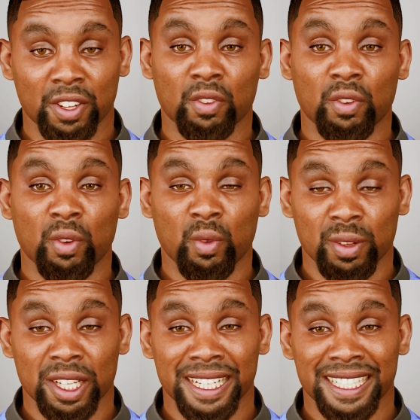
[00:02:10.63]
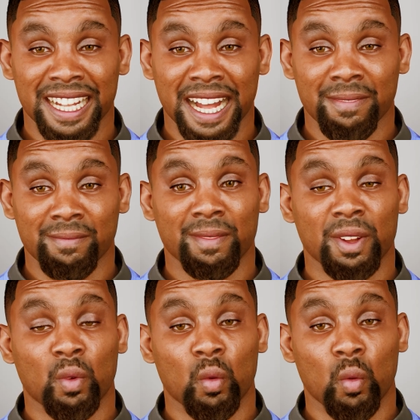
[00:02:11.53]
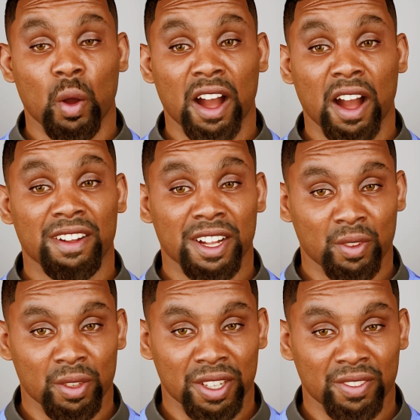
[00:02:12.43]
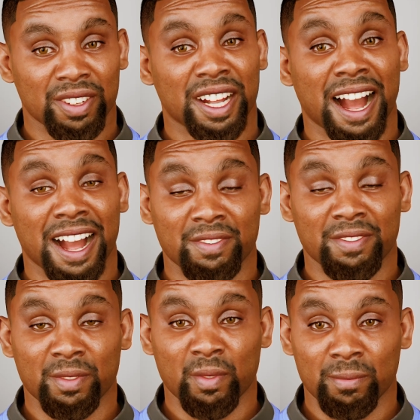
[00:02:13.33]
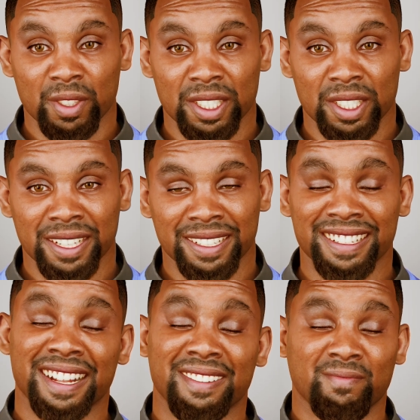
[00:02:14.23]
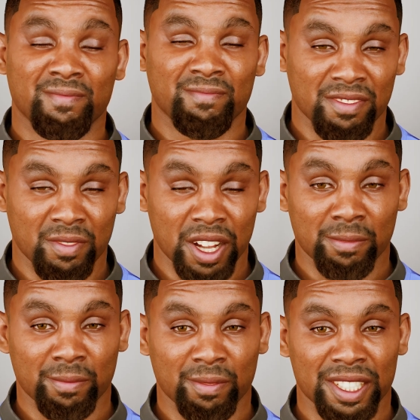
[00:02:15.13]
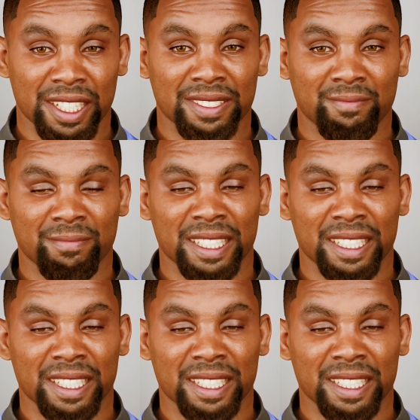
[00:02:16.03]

you're on the same Wi-Fi connection as your computer. That is very important.